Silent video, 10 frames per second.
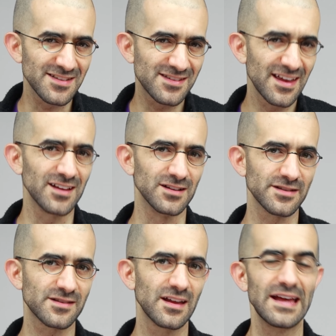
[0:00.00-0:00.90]
in
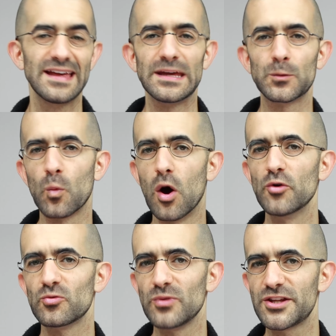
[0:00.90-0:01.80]
sales, it
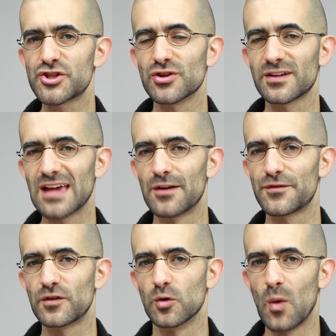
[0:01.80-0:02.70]
won't reach your account
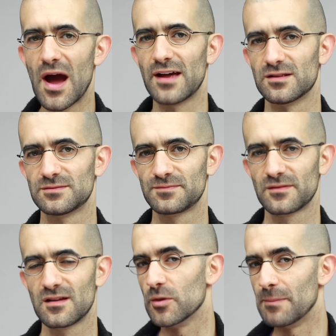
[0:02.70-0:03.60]
for a while.
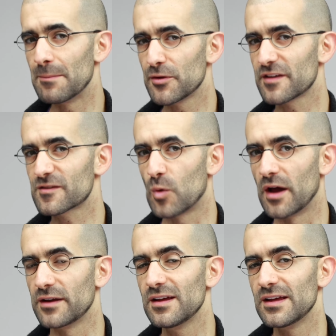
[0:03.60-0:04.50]
Remember this
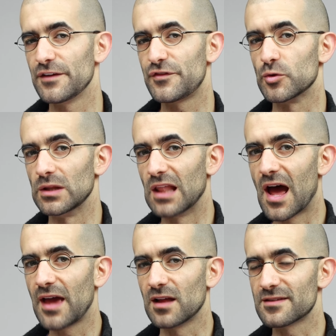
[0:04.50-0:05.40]
one if you're
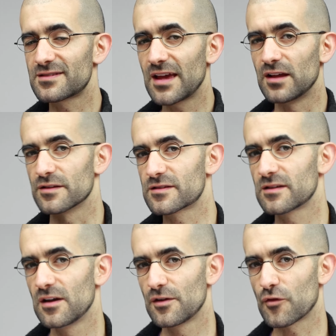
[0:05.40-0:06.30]
relying on
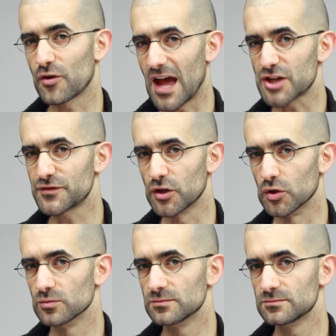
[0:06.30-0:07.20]
sales for cash flow.